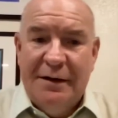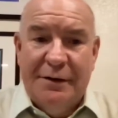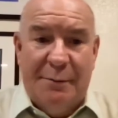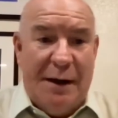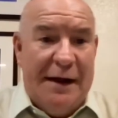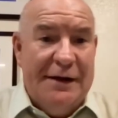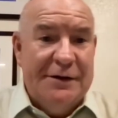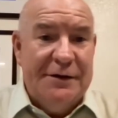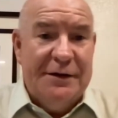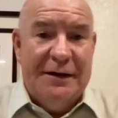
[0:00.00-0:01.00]
The
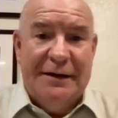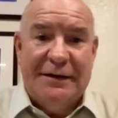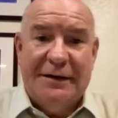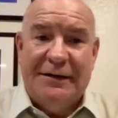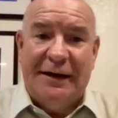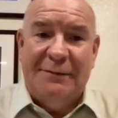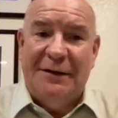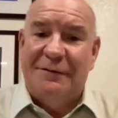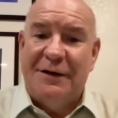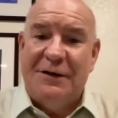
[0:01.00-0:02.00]
pioneer
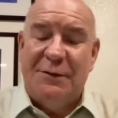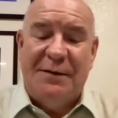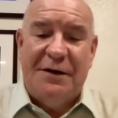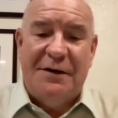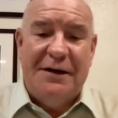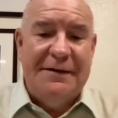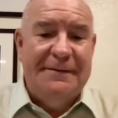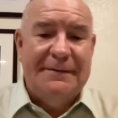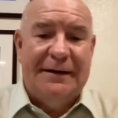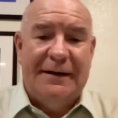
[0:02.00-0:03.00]
settlement frontier
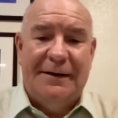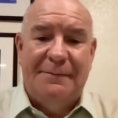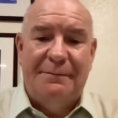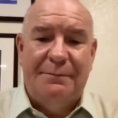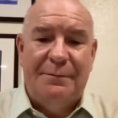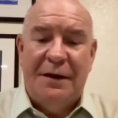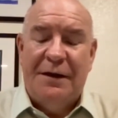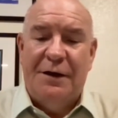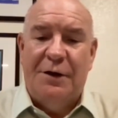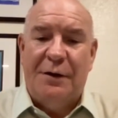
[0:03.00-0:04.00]
period
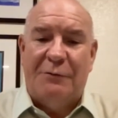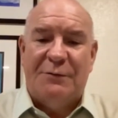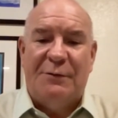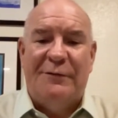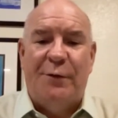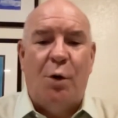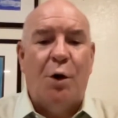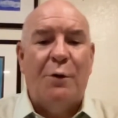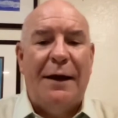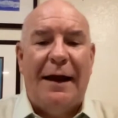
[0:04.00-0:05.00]
You know, that was
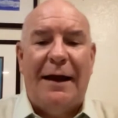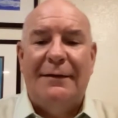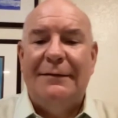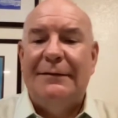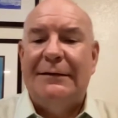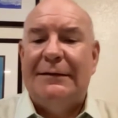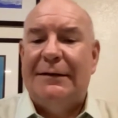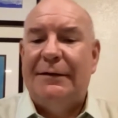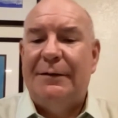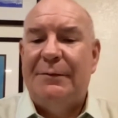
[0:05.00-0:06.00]
before we had,
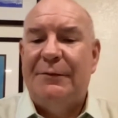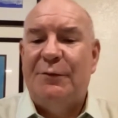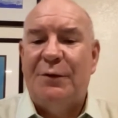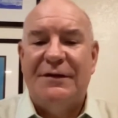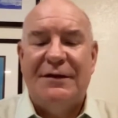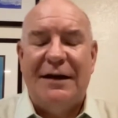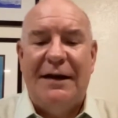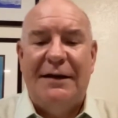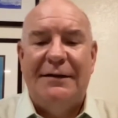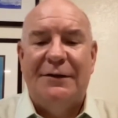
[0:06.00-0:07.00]
before the
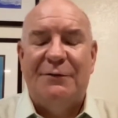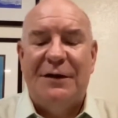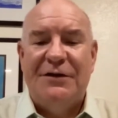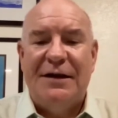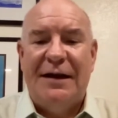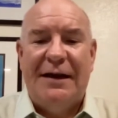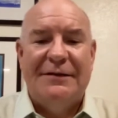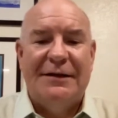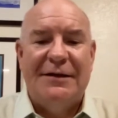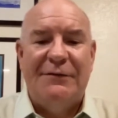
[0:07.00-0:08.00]
state and the region had
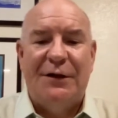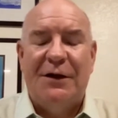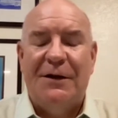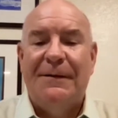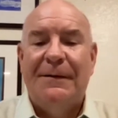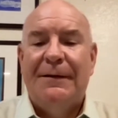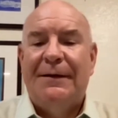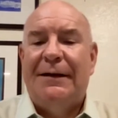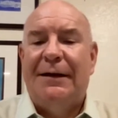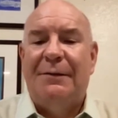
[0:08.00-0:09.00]
significant
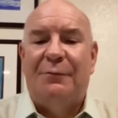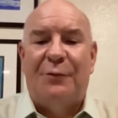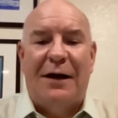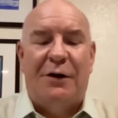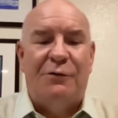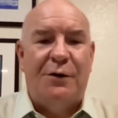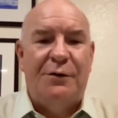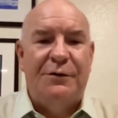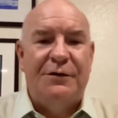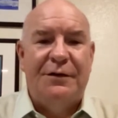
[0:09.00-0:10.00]

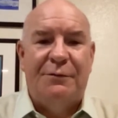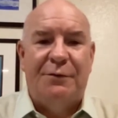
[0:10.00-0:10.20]
railroads. The